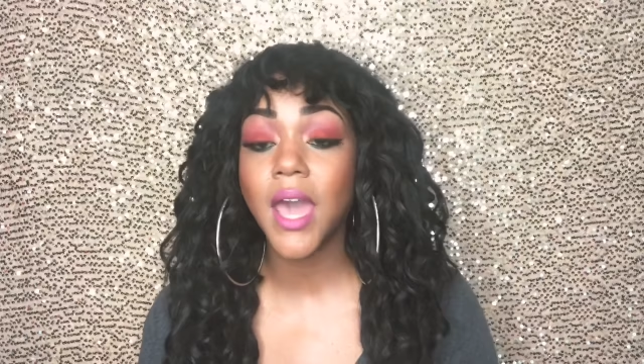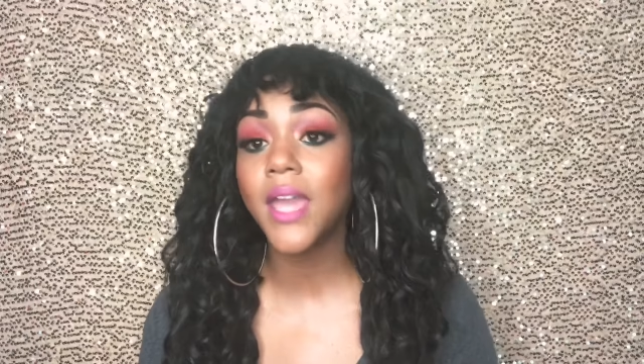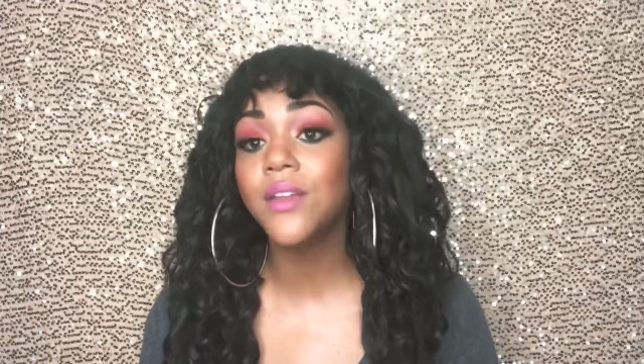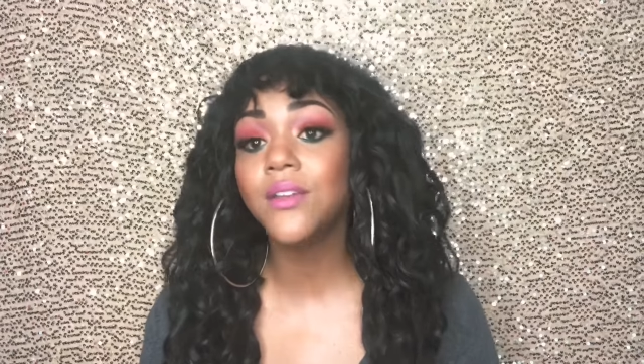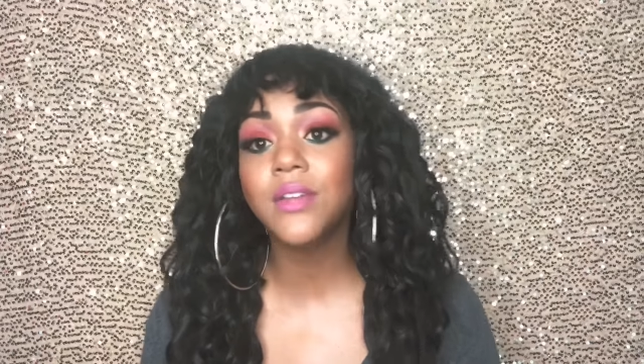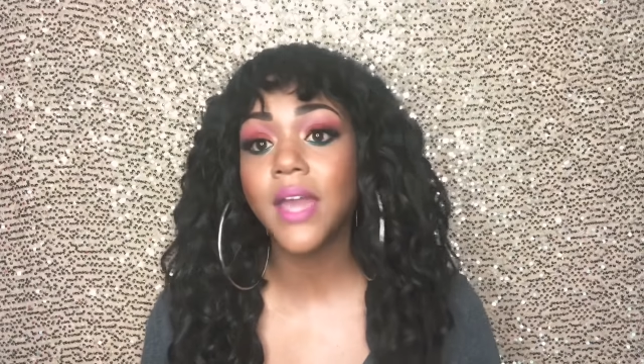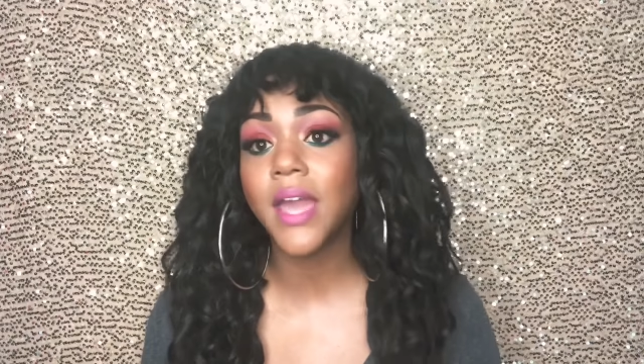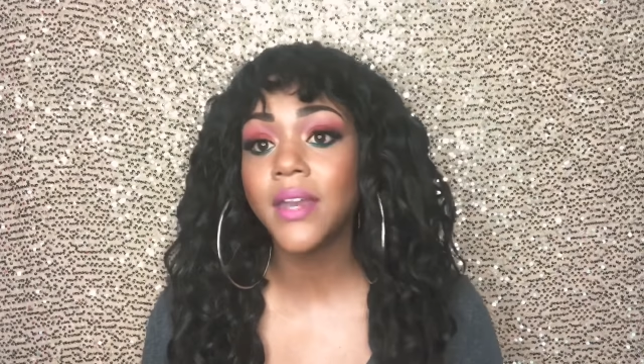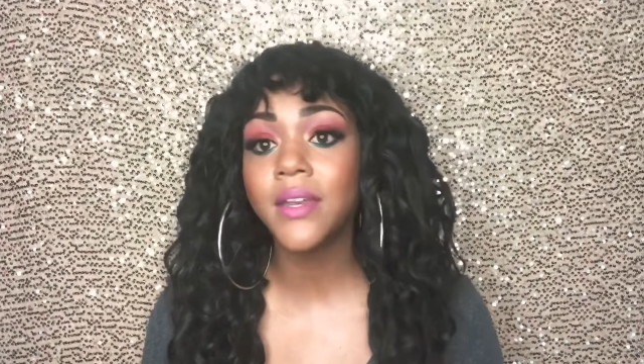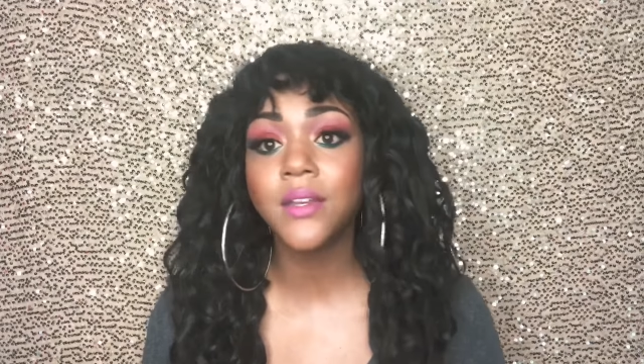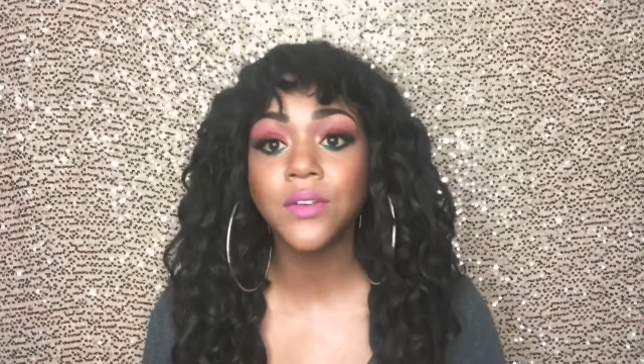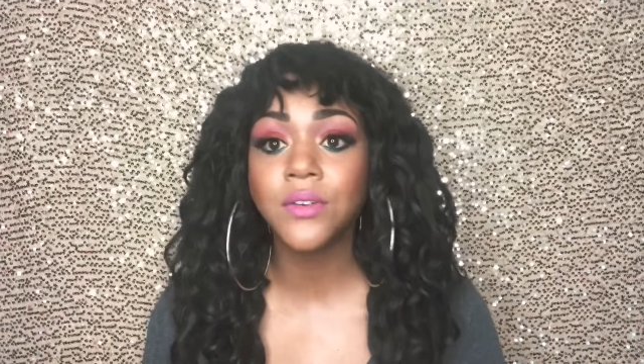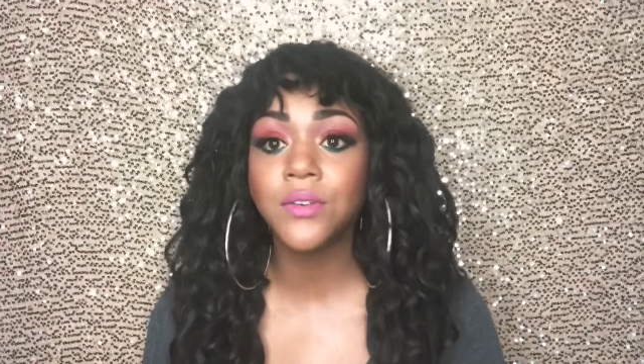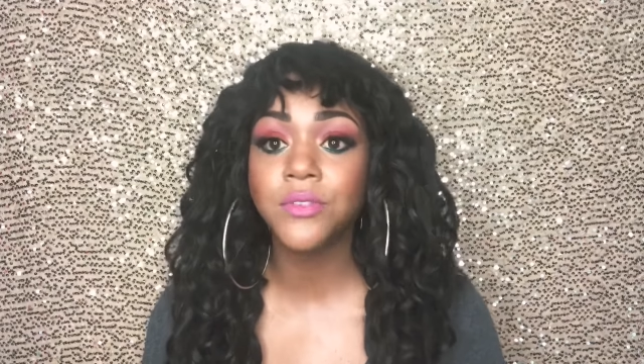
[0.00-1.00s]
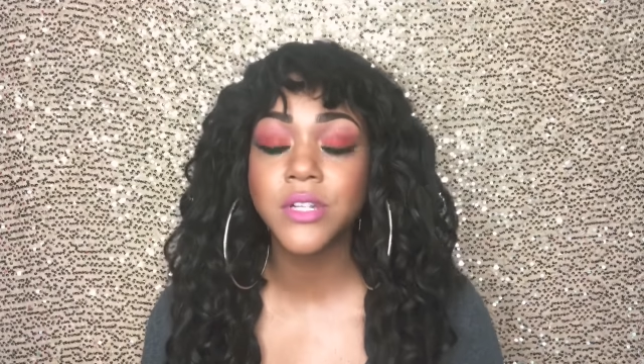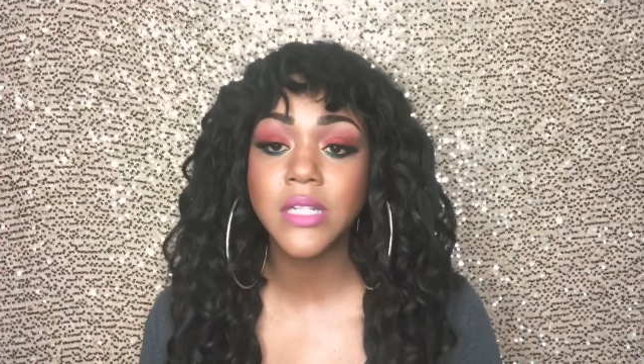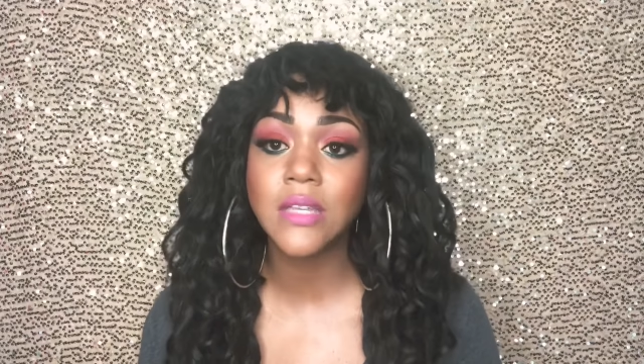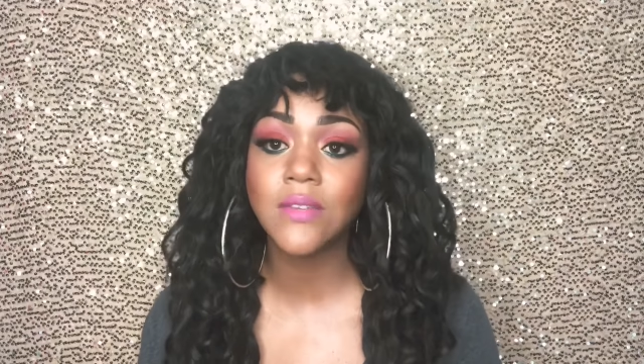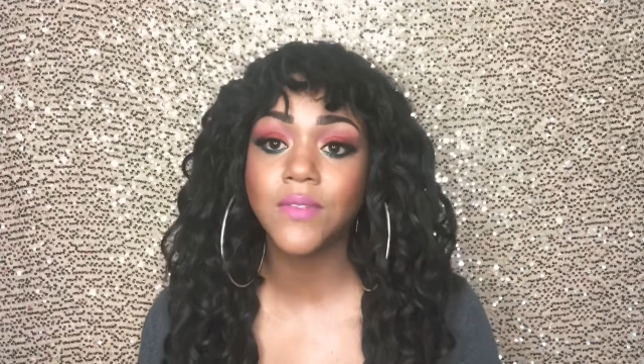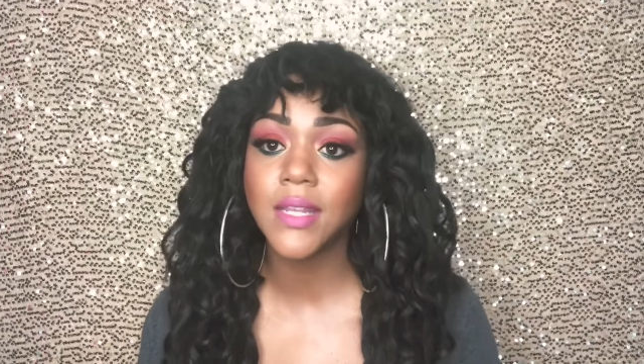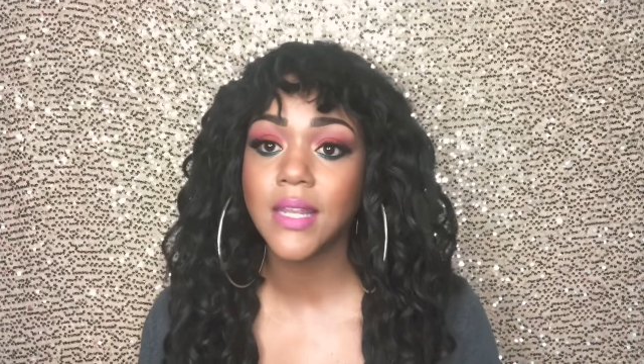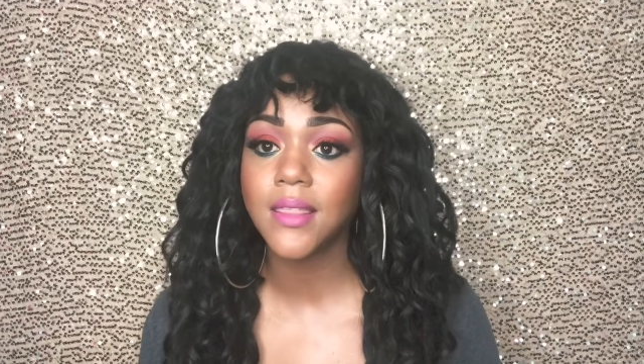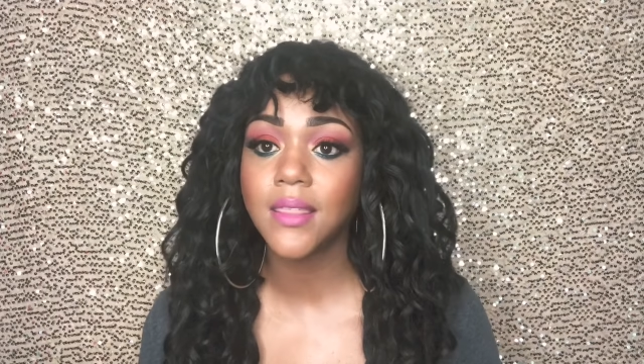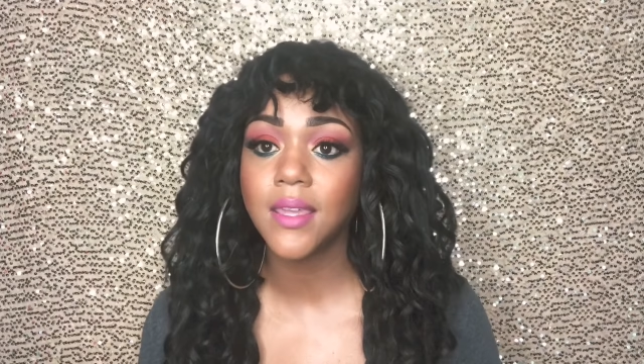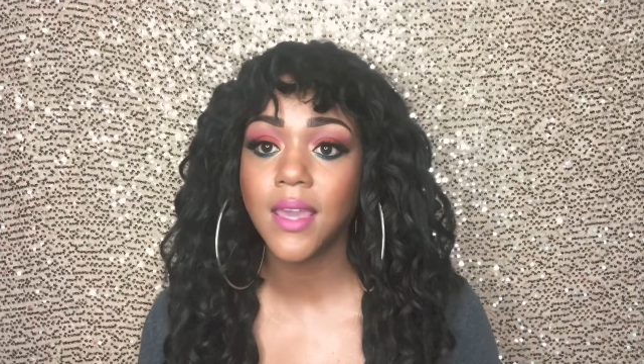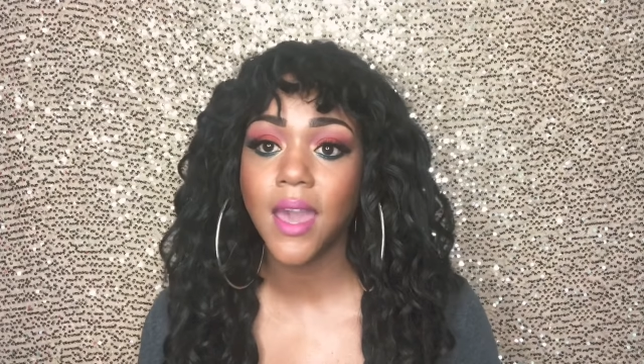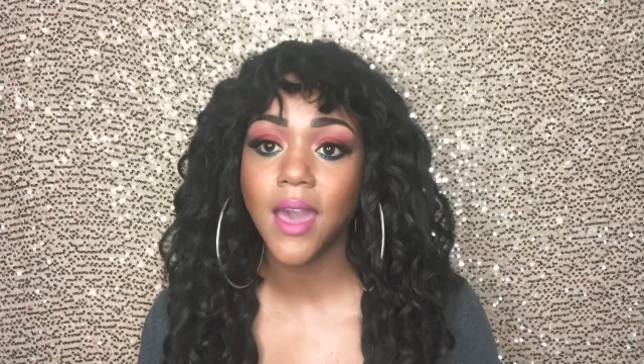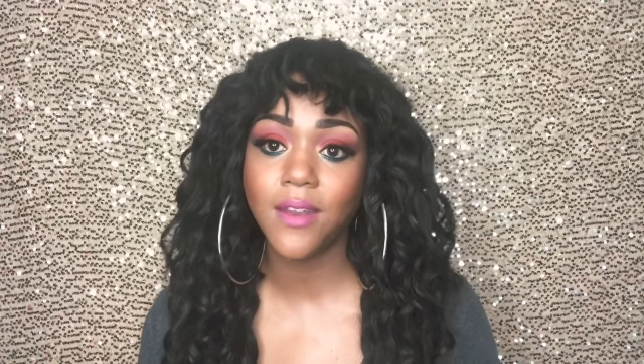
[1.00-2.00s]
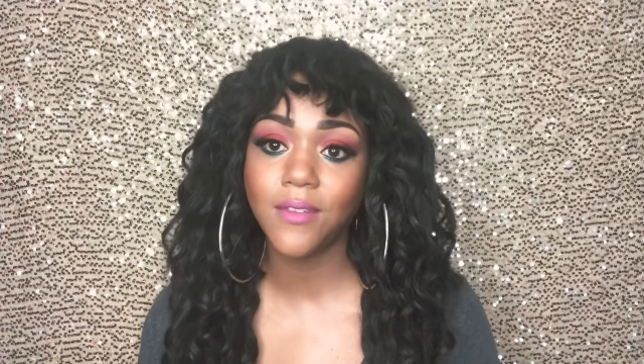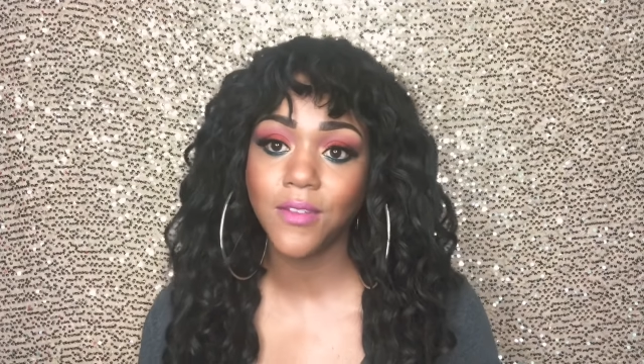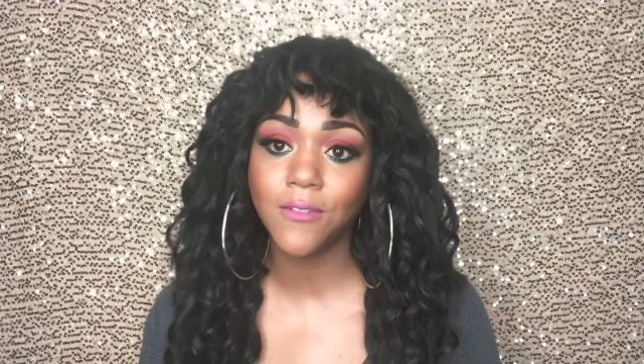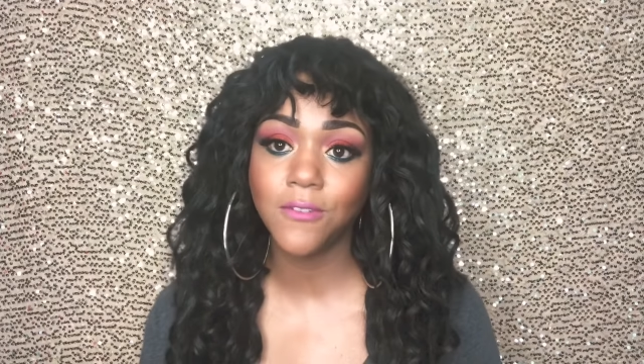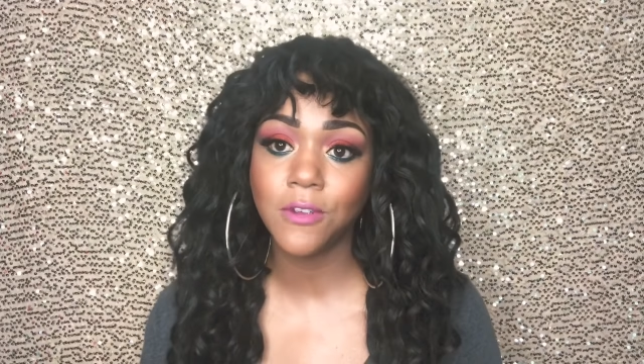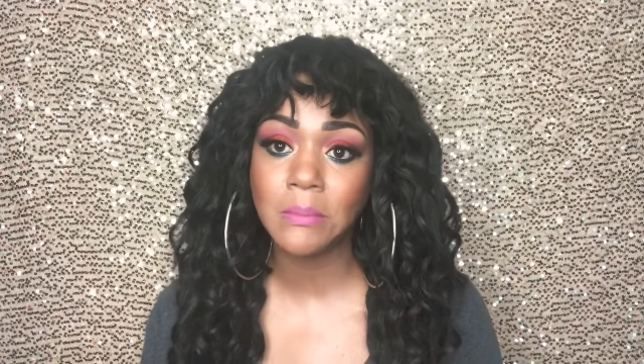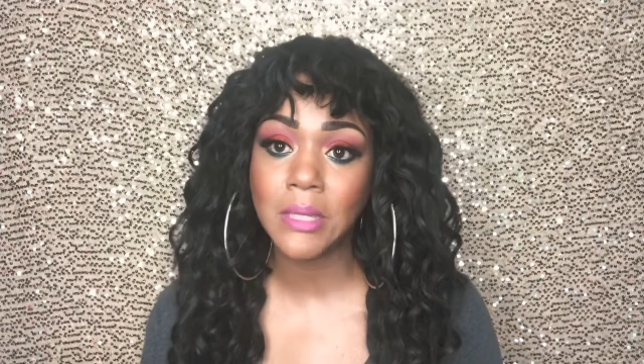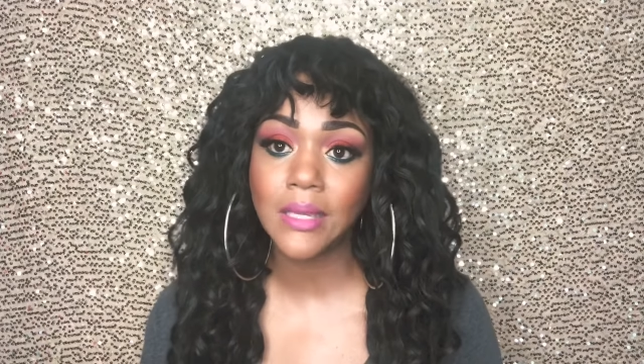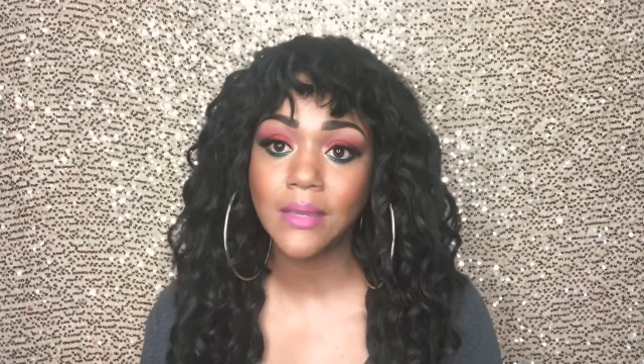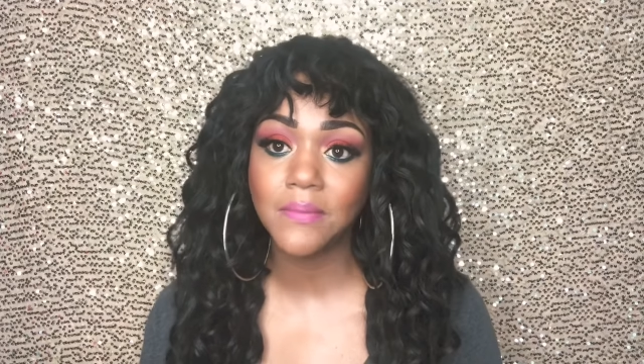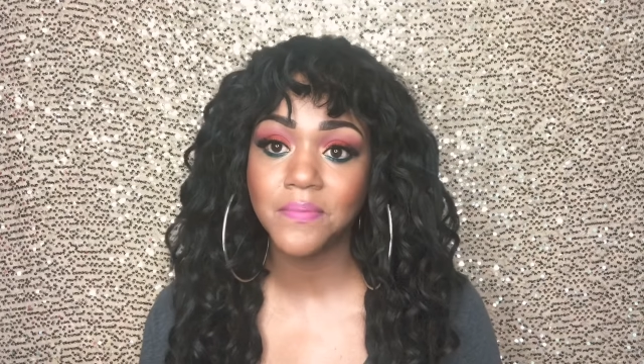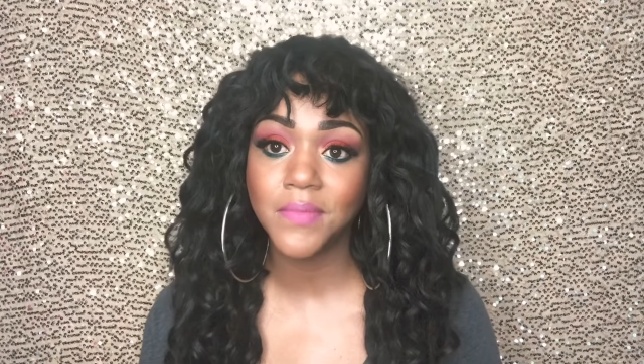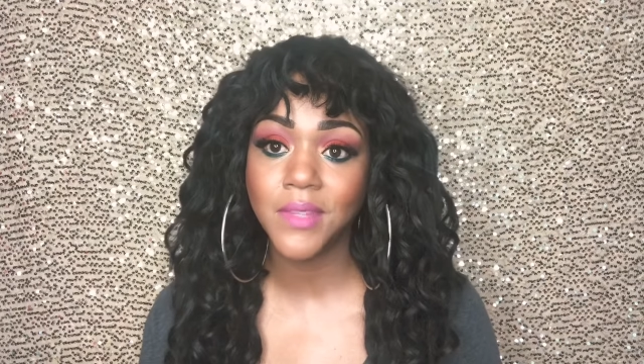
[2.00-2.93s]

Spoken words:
I didn't receive anything out of it for me.